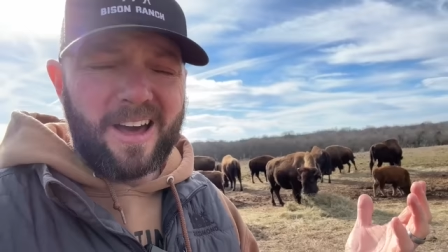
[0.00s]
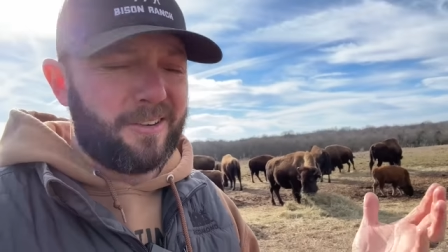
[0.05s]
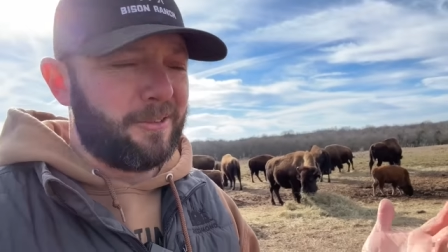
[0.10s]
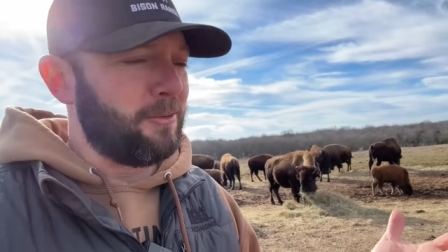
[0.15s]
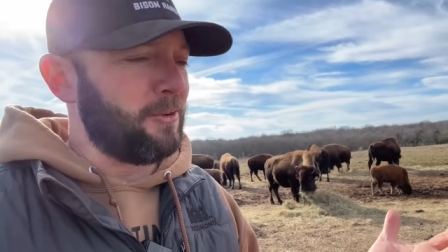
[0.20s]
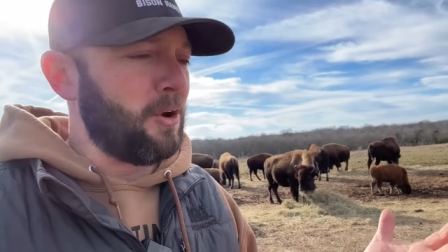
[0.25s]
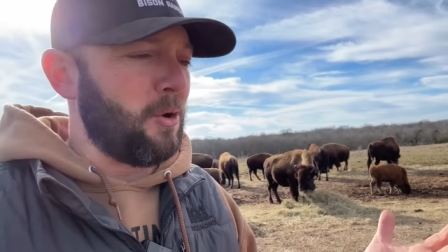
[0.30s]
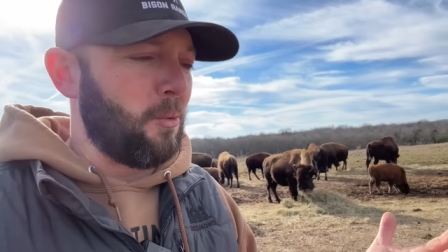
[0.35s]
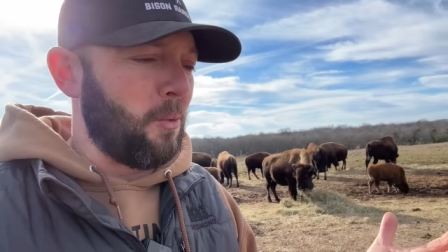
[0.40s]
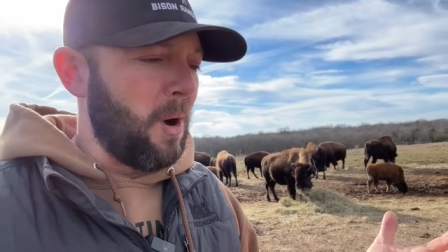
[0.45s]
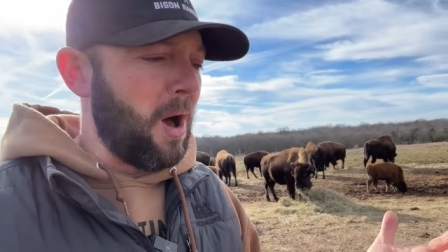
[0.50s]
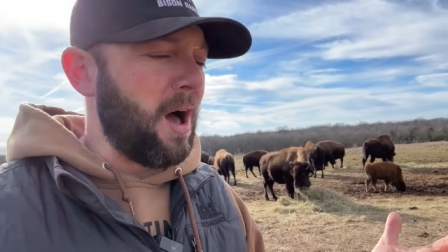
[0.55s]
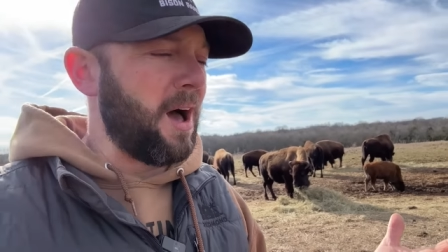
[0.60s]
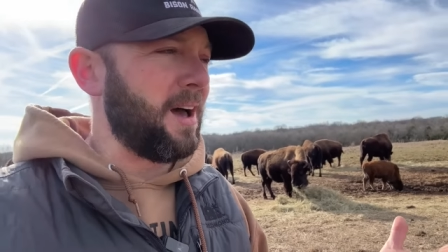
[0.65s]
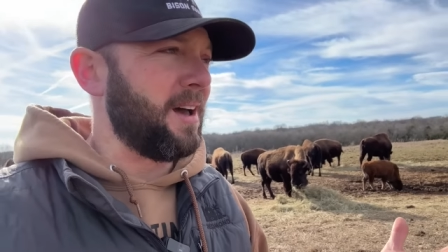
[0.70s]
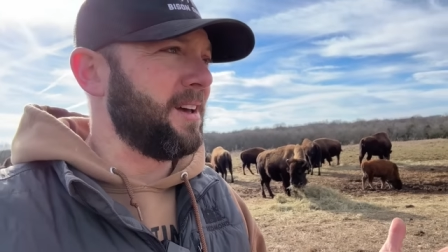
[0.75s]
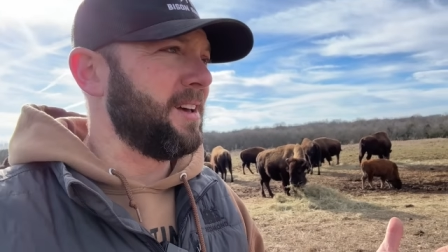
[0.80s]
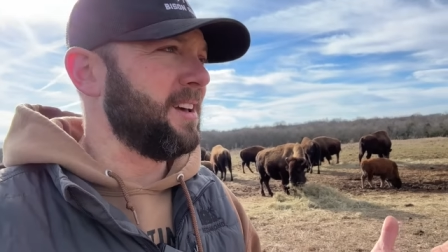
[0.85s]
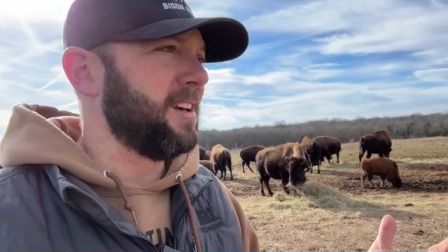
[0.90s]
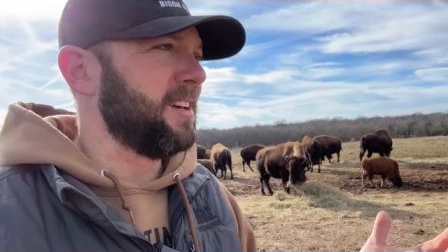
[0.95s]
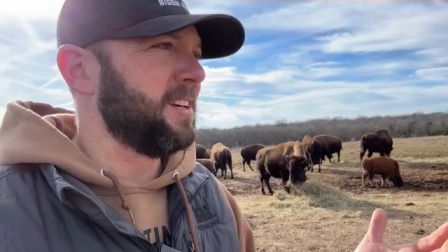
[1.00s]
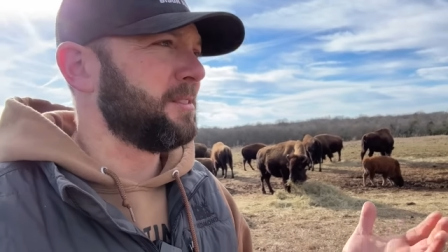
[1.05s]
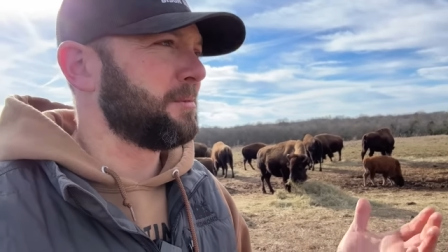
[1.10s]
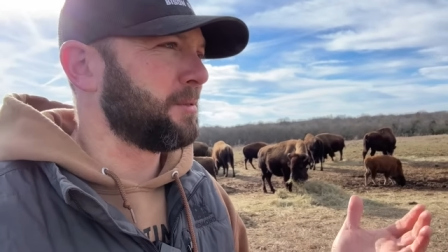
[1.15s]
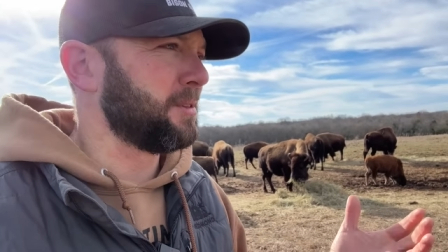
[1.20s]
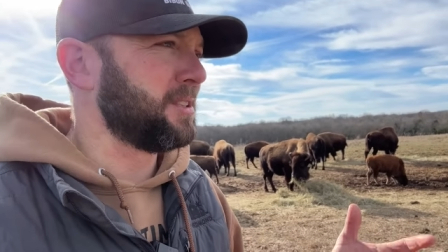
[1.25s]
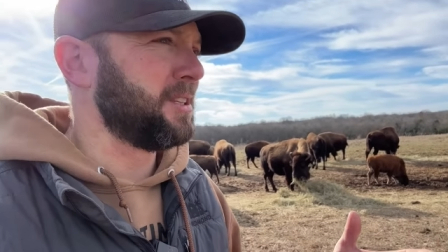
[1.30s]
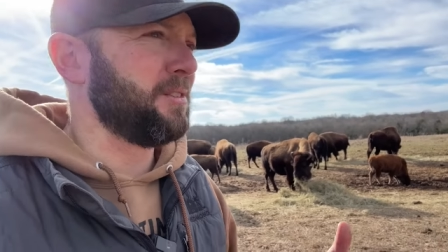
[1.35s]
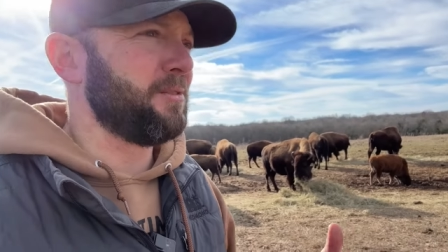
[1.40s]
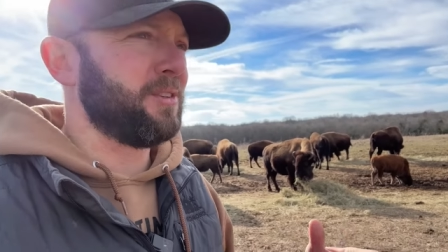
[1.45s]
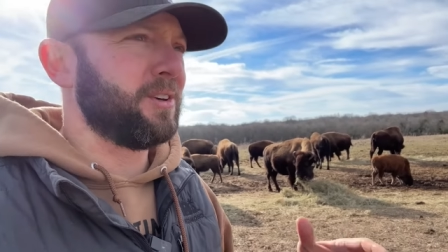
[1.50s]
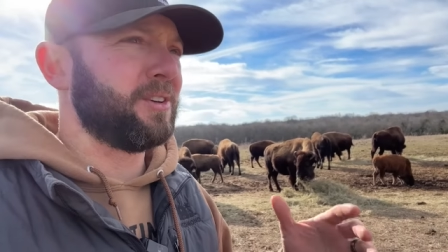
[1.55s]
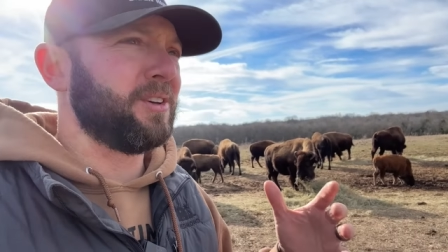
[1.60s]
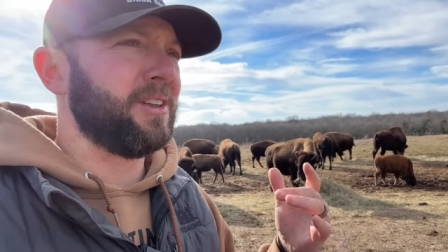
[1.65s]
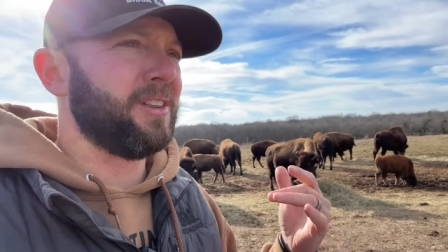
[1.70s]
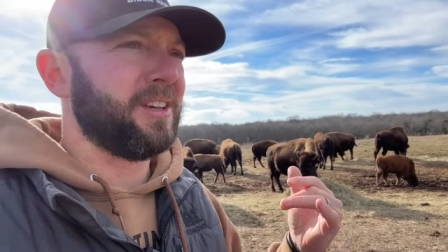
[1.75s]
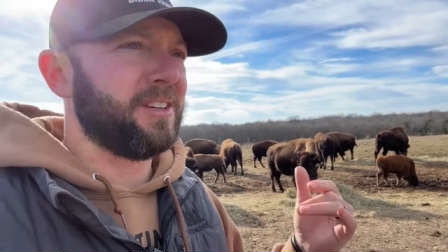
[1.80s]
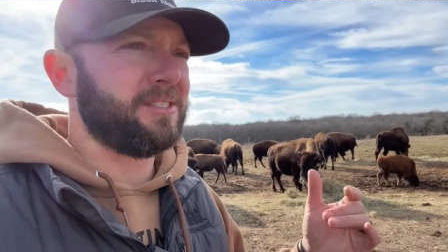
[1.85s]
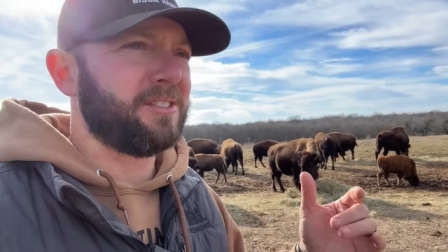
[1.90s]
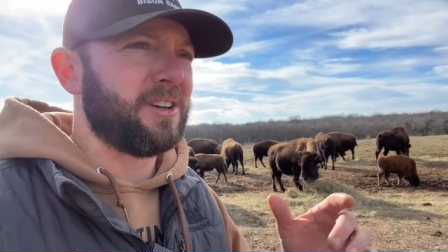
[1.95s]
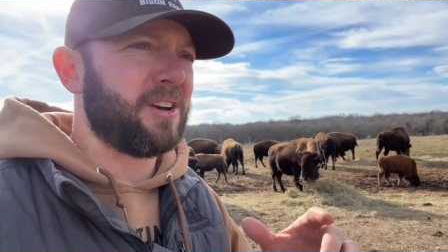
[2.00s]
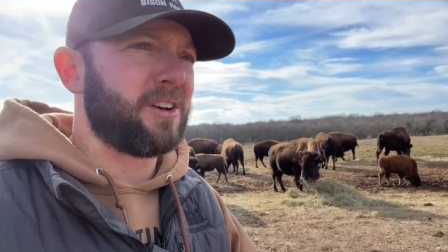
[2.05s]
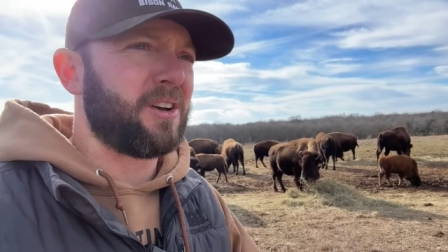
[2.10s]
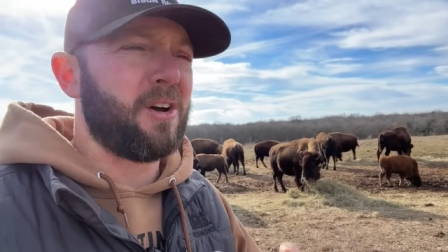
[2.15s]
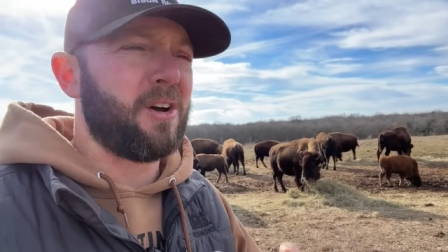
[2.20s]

don't know why specifically they stuck